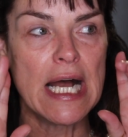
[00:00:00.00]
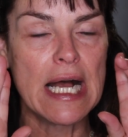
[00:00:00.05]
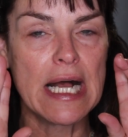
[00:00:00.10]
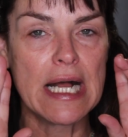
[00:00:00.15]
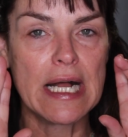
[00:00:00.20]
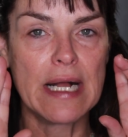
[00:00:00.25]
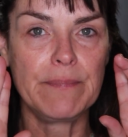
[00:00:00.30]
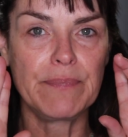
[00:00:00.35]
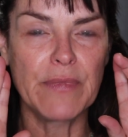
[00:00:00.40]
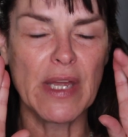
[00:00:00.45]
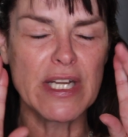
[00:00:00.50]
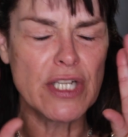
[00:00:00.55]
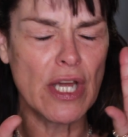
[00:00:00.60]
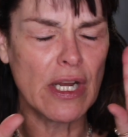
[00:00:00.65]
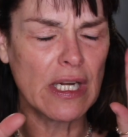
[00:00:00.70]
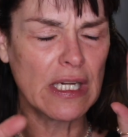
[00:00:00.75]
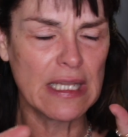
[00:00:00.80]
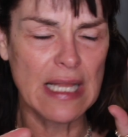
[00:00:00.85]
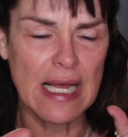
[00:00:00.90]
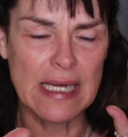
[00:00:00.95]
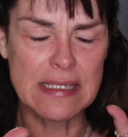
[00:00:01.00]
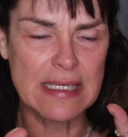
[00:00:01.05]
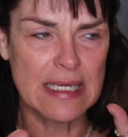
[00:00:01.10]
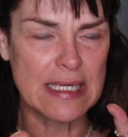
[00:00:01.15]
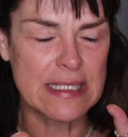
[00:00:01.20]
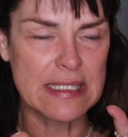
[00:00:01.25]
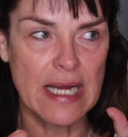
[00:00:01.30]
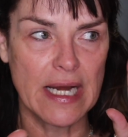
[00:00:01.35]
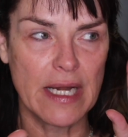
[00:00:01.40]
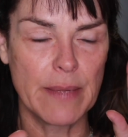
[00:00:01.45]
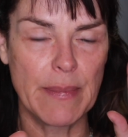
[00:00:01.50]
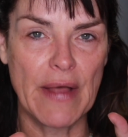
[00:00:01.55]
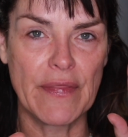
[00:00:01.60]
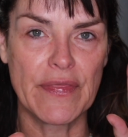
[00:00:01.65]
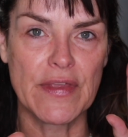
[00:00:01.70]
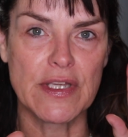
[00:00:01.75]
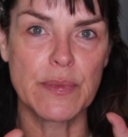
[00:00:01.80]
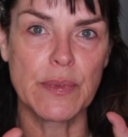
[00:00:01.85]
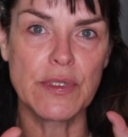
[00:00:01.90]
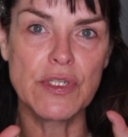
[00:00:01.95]
Um, I taught a class last night
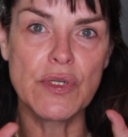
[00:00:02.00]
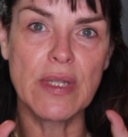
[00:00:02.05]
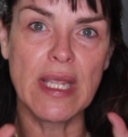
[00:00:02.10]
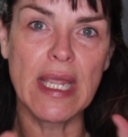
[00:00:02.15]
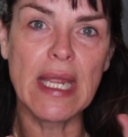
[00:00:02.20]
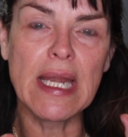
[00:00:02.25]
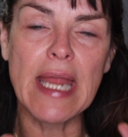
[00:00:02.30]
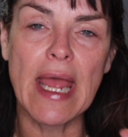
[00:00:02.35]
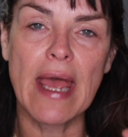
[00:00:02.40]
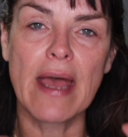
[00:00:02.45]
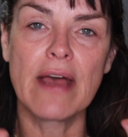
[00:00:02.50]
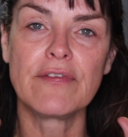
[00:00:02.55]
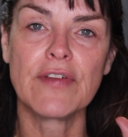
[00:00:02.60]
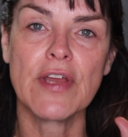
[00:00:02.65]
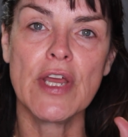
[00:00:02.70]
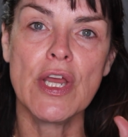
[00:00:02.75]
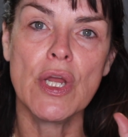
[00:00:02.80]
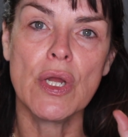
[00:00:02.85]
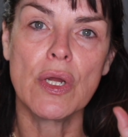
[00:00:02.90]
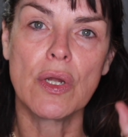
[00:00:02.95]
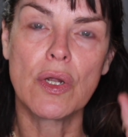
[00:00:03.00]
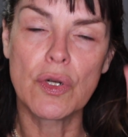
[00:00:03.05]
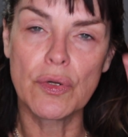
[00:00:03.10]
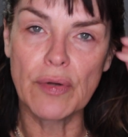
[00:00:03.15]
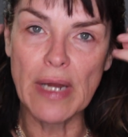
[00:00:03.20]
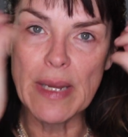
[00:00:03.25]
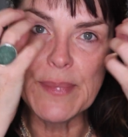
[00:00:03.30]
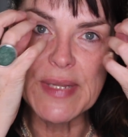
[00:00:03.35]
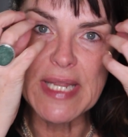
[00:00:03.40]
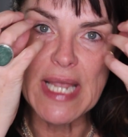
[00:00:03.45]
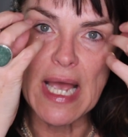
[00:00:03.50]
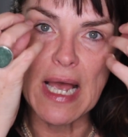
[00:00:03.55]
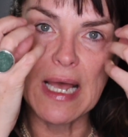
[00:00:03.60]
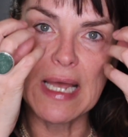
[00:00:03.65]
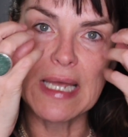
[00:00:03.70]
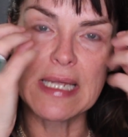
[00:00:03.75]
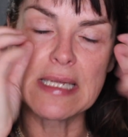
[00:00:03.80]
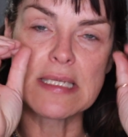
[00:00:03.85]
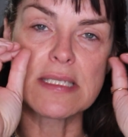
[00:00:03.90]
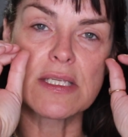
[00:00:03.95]
about this, but you can't have crepey
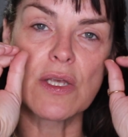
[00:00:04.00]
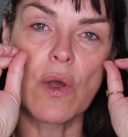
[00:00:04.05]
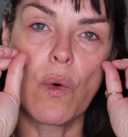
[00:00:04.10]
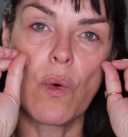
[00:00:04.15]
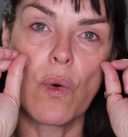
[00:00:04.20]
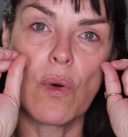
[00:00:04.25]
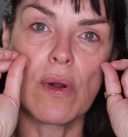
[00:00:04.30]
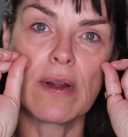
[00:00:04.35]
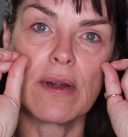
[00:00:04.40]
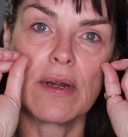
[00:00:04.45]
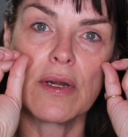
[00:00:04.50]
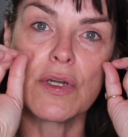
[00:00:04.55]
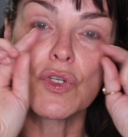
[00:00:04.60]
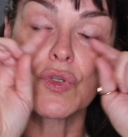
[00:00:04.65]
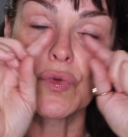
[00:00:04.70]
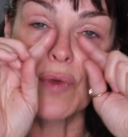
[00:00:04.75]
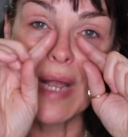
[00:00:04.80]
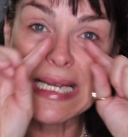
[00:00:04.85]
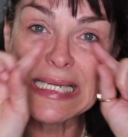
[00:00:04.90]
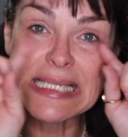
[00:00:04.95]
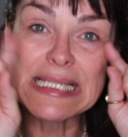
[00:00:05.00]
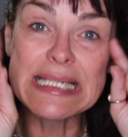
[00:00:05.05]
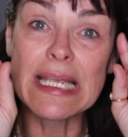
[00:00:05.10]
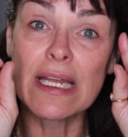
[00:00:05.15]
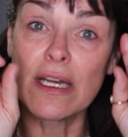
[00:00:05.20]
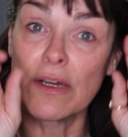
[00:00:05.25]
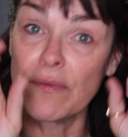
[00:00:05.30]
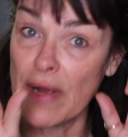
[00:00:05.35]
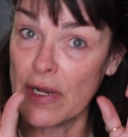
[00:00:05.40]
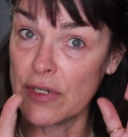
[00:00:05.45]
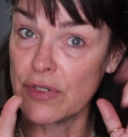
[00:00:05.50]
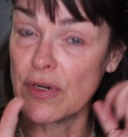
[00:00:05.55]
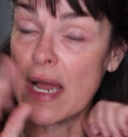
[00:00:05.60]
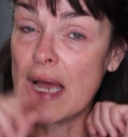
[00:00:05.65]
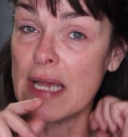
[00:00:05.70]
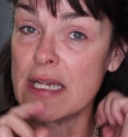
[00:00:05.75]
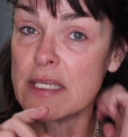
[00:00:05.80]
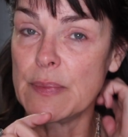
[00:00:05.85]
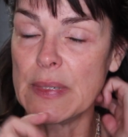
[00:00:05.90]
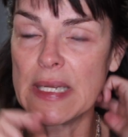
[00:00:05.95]
eyes or dry skin around your
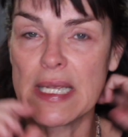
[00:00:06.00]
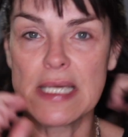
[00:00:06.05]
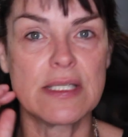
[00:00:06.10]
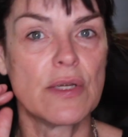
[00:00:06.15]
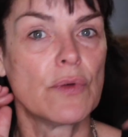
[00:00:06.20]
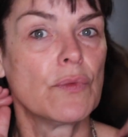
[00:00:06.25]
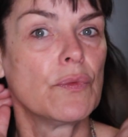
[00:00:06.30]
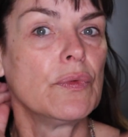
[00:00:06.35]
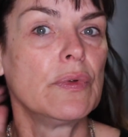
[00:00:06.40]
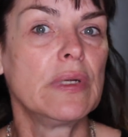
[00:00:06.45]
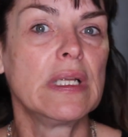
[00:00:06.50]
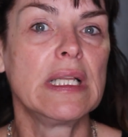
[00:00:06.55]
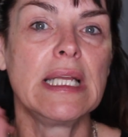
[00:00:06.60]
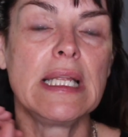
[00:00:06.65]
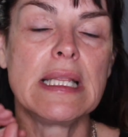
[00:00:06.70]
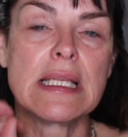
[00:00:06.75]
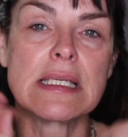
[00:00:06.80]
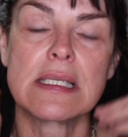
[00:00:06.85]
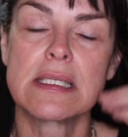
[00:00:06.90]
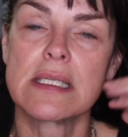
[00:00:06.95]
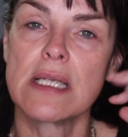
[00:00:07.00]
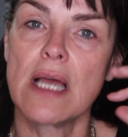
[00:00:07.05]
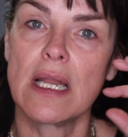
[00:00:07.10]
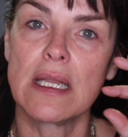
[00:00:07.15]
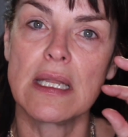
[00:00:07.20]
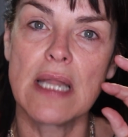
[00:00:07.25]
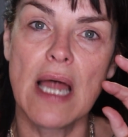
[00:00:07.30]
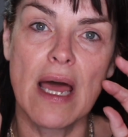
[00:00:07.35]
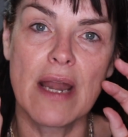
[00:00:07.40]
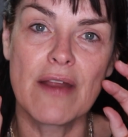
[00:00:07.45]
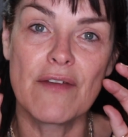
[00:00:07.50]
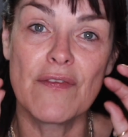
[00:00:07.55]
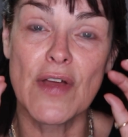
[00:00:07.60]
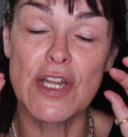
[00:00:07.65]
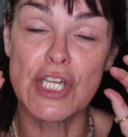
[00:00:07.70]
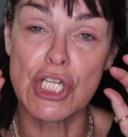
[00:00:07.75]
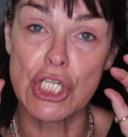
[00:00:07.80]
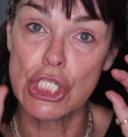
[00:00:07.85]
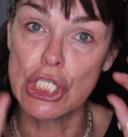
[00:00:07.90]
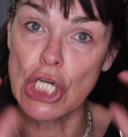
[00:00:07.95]
eyes because it really this is a lot of
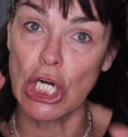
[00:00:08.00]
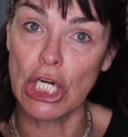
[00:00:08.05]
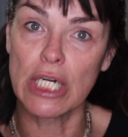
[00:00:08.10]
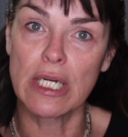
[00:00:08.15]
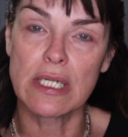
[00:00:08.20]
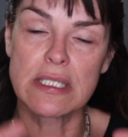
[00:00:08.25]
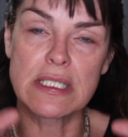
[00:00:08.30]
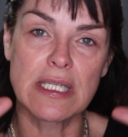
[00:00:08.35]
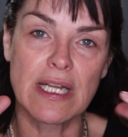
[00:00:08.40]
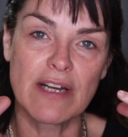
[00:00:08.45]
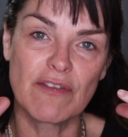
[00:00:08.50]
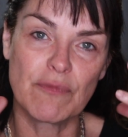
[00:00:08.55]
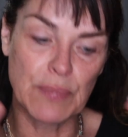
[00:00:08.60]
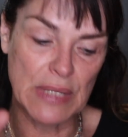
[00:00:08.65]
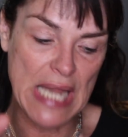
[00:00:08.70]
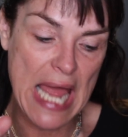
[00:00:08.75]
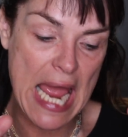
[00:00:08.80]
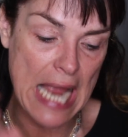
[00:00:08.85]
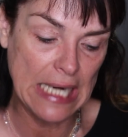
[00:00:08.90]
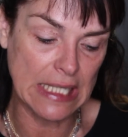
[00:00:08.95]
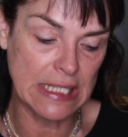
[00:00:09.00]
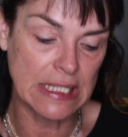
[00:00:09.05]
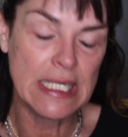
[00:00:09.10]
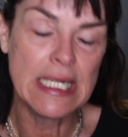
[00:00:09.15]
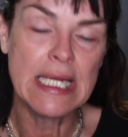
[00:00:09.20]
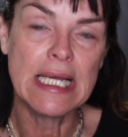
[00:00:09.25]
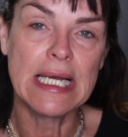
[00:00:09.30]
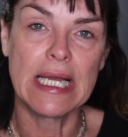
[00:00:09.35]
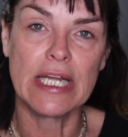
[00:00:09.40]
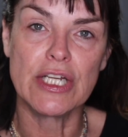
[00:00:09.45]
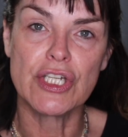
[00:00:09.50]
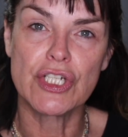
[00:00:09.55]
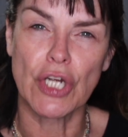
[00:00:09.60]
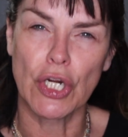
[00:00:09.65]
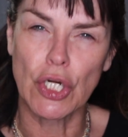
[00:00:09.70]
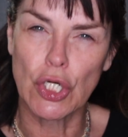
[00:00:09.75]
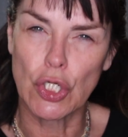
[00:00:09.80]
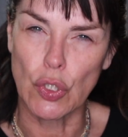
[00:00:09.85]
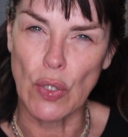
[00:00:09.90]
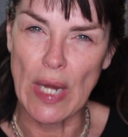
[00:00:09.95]
dark it's a lot of black and
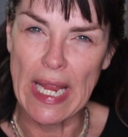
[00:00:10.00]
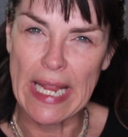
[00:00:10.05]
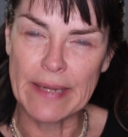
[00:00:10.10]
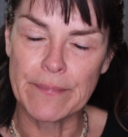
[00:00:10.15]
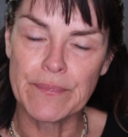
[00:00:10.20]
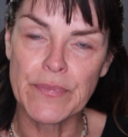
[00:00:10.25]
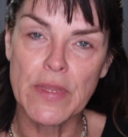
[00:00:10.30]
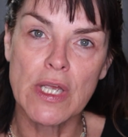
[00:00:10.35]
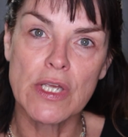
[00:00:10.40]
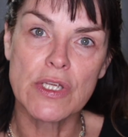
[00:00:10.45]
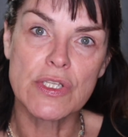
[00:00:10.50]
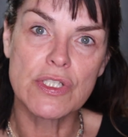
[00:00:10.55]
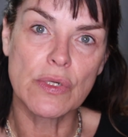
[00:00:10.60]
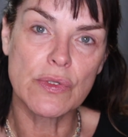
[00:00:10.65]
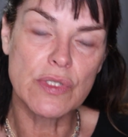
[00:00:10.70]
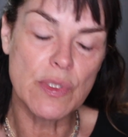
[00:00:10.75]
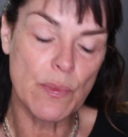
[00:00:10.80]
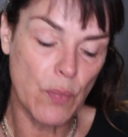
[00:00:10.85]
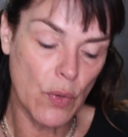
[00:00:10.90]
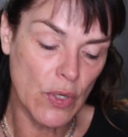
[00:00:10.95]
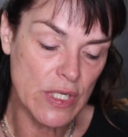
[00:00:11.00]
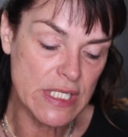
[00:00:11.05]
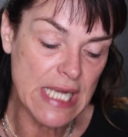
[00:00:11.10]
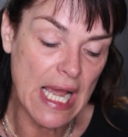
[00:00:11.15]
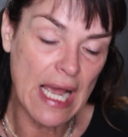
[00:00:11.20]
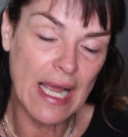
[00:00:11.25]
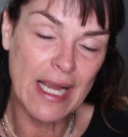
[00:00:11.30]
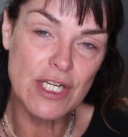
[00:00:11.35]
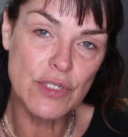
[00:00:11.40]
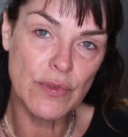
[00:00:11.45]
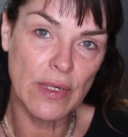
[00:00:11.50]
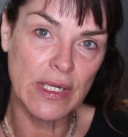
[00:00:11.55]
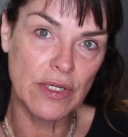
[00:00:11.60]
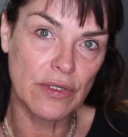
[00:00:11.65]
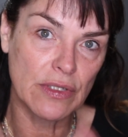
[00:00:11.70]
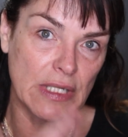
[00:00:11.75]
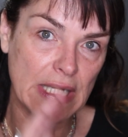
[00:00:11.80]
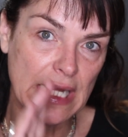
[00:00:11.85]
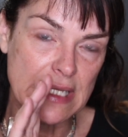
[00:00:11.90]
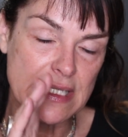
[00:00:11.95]
dark gray so it's important to hydrate
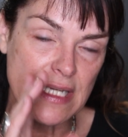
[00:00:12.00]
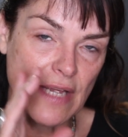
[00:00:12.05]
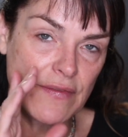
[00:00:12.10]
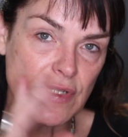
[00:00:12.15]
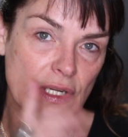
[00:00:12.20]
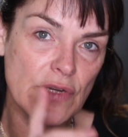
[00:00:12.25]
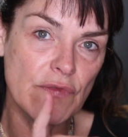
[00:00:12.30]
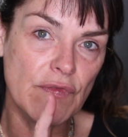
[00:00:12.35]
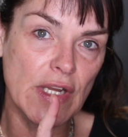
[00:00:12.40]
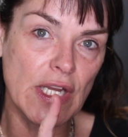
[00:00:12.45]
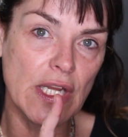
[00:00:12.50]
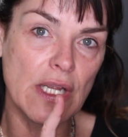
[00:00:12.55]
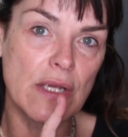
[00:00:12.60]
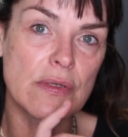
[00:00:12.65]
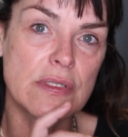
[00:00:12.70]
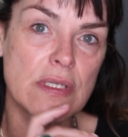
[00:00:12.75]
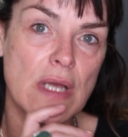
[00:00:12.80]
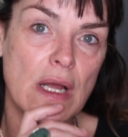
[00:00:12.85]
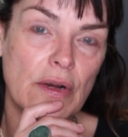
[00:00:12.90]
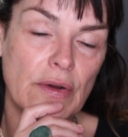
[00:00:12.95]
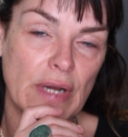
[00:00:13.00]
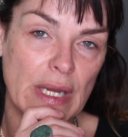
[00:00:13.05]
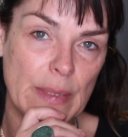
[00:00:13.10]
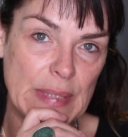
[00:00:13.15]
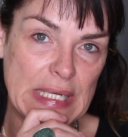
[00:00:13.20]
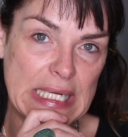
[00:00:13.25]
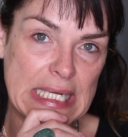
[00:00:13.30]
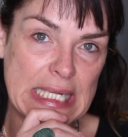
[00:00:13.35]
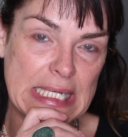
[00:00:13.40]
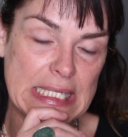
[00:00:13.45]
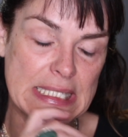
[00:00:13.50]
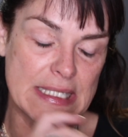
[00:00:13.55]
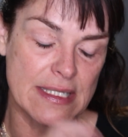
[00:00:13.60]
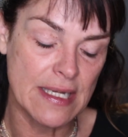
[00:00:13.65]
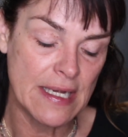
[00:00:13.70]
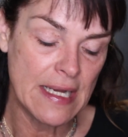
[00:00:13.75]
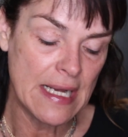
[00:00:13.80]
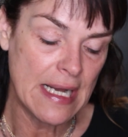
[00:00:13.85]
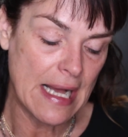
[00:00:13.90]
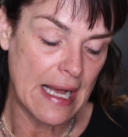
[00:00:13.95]
your lids i've done videos on crepey
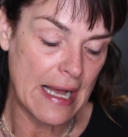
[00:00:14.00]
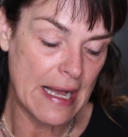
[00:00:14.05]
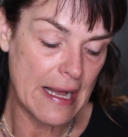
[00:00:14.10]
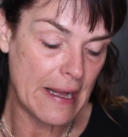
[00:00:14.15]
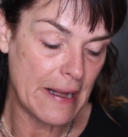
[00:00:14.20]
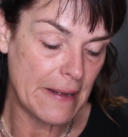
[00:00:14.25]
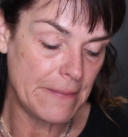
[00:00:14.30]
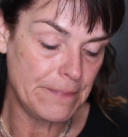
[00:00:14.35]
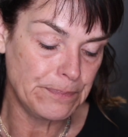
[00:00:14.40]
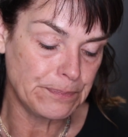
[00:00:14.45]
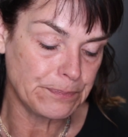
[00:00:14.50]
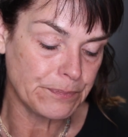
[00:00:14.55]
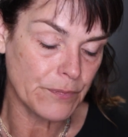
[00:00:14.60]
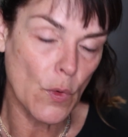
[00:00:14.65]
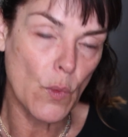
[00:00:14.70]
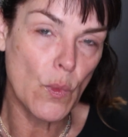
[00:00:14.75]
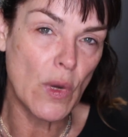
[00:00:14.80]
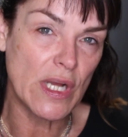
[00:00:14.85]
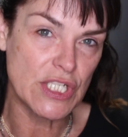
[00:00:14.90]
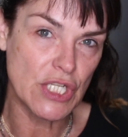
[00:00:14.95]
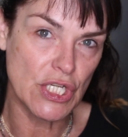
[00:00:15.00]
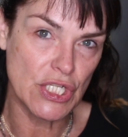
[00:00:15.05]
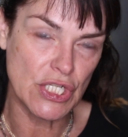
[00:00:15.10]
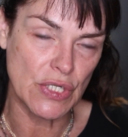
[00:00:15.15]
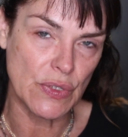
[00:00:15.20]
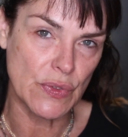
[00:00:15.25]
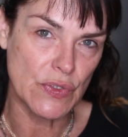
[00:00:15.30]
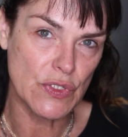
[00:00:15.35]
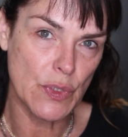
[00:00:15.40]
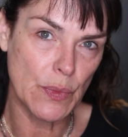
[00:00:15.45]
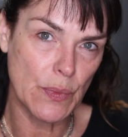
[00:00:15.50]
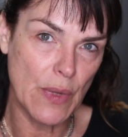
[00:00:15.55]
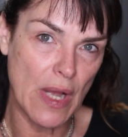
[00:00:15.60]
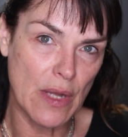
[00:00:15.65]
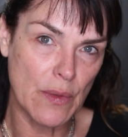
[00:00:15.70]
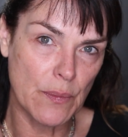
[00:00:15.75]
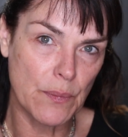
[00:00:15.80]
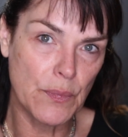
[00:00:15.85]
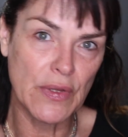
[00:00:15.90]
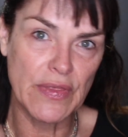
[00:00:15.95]
lids um, what to do. So
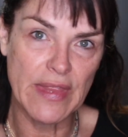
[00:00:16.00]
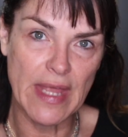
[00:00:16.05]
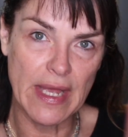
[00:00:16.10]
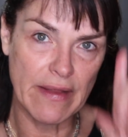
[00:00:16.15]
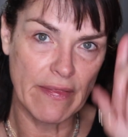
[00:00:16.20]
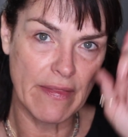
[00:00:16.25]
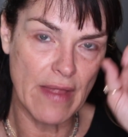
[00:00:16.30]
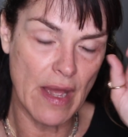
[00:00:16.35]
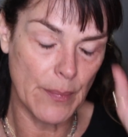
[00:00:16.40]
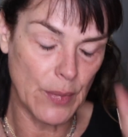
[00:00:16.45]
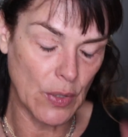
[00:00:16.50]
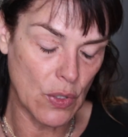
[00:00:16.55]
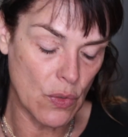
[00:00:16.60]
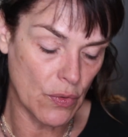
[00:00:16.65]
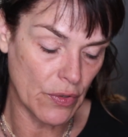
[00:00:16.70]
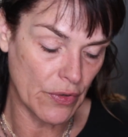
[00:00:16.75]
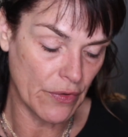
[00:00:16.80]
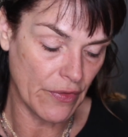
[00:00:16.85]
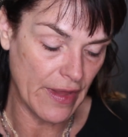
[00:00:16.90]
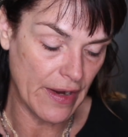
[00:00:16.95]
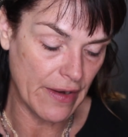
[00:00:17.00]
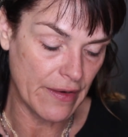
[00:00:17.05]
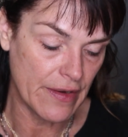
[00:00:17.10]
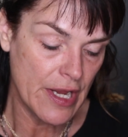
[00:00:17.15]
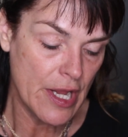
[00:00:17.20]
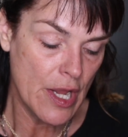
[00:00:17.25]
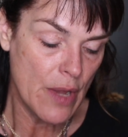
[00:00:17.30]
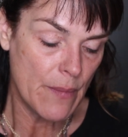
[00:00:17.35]
I'll put that in the upper corner there.